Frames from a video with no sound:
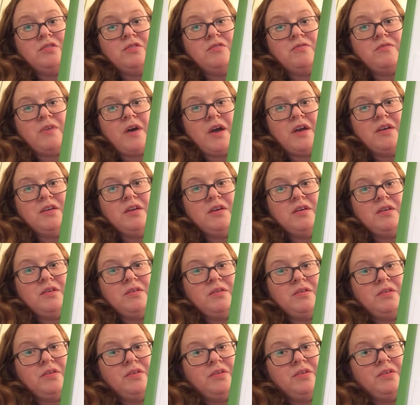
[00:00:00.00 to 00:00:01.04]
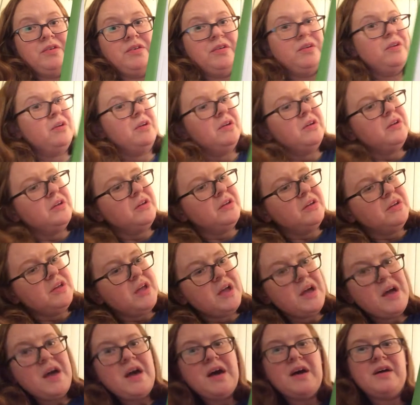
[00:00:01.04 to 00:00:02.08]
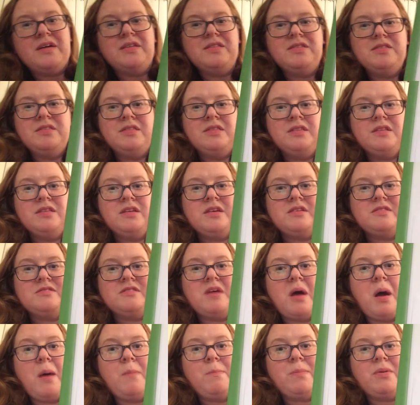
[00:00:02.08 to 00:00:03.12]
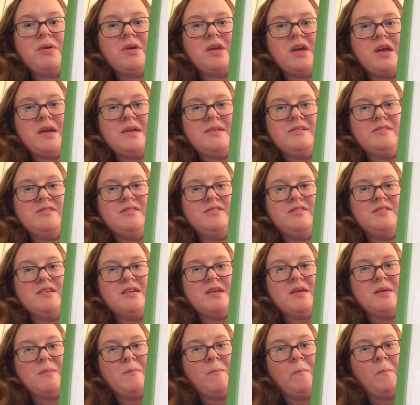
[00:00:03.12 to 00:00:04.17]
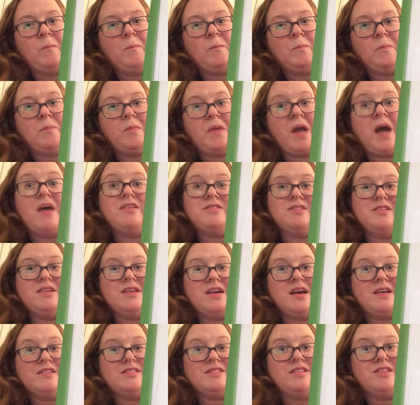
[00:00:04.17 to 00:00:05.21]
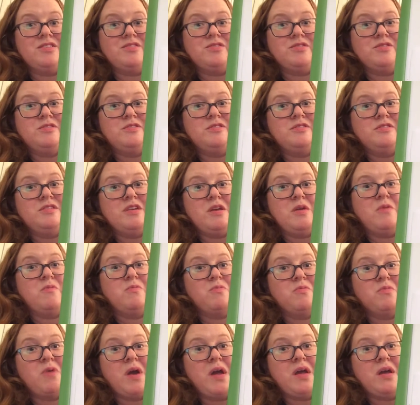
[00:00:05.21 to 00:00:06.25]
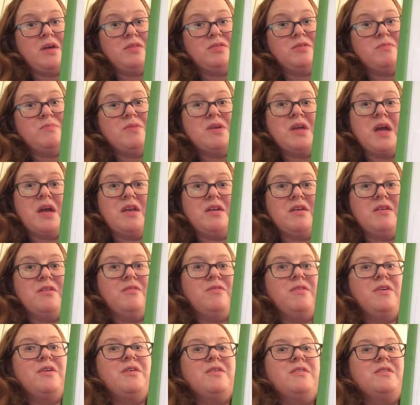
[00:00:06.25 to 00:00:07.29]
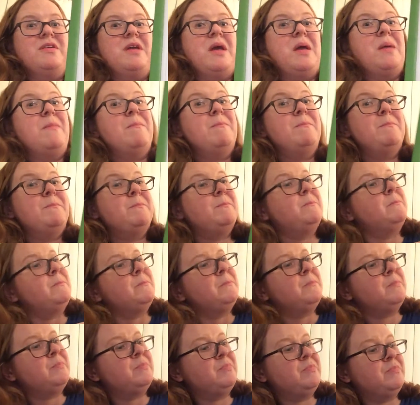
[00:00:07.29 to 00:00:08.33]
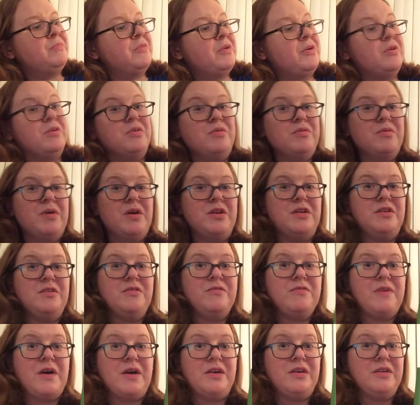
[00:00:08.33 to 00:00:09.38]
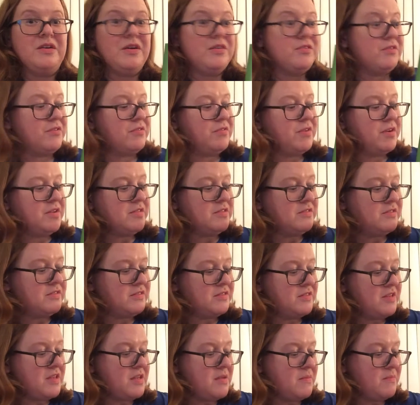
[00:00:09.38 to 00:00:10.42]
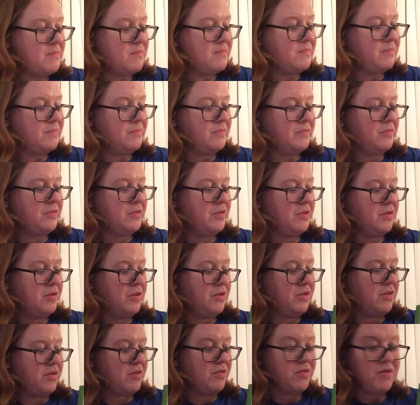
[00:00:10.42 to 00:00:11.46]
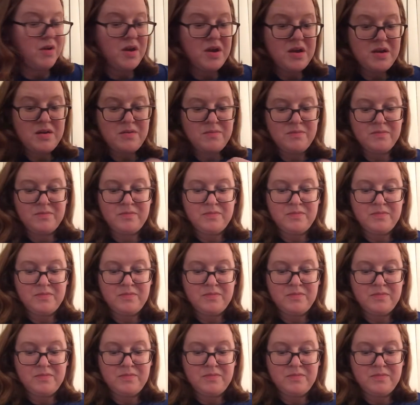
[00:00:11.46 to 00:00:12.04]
Did you find it? Yeah, that's uppercase C. Cassidy has letter C right at the beginning of her name. Are you ready to find another friend C? All right.